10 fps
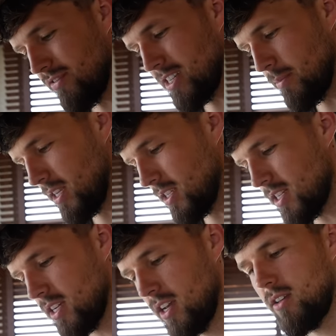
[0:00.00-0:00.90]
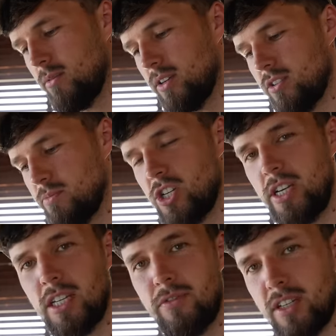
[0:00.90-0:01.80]
vitamins. We got some
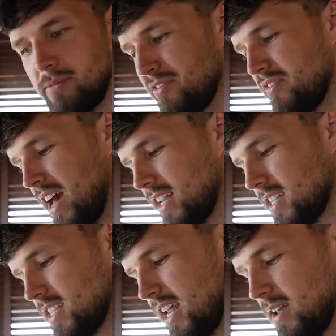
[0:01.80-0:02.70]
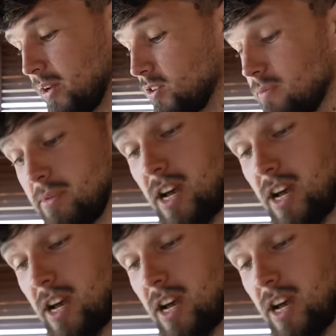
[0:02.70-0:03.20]
cheese for some fats, and then we got some